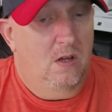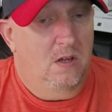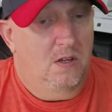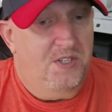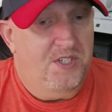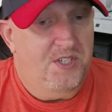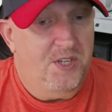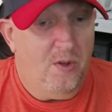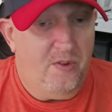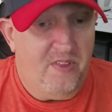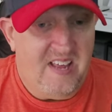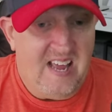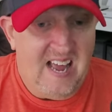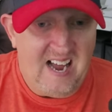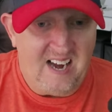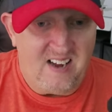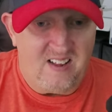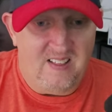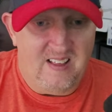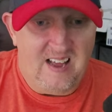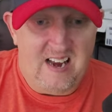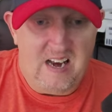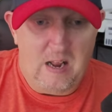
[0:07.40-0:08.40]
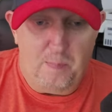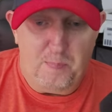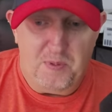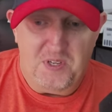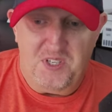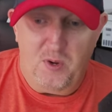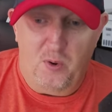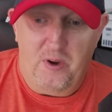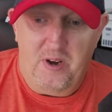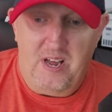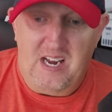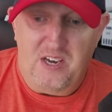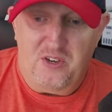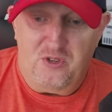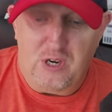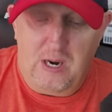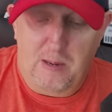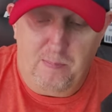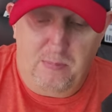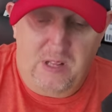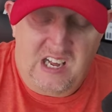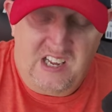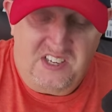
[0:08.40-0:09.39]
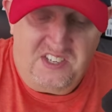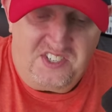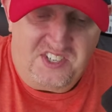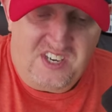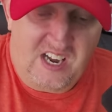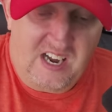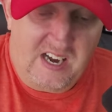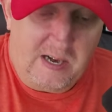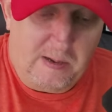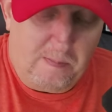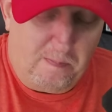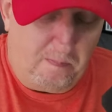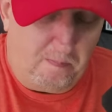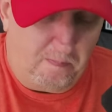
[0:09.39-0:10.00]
So the Acolyte episode 8 dropped last night.